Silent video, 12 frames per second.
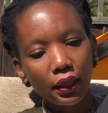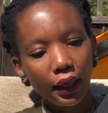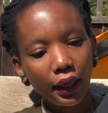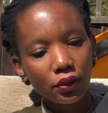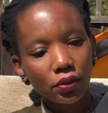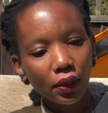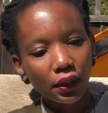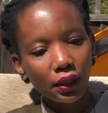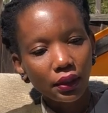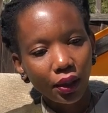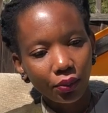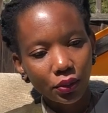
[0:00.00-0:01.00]
And so I
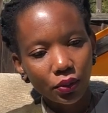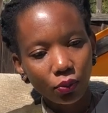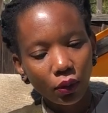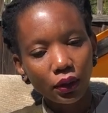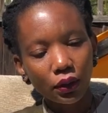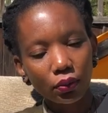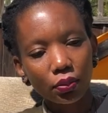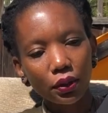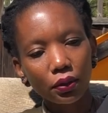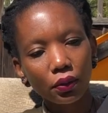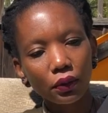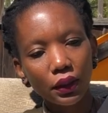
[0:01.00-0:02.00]
think that was one of the
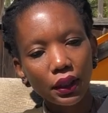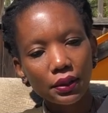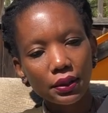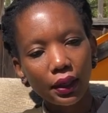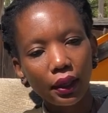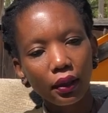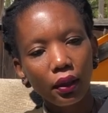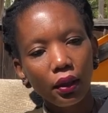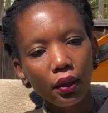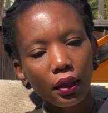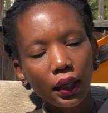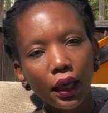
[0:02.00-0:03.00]
critical things that
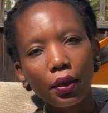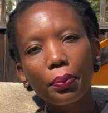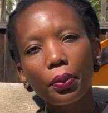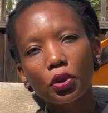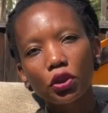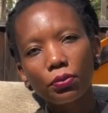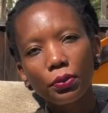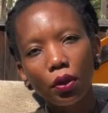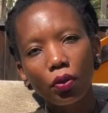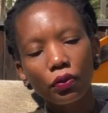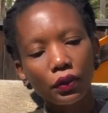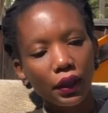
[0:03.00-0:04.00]
kind of pushed me
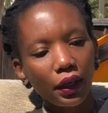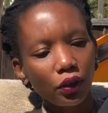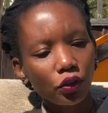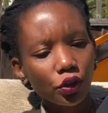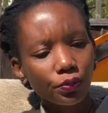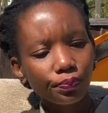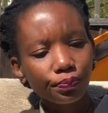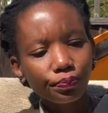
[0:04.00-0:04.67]
over the edge.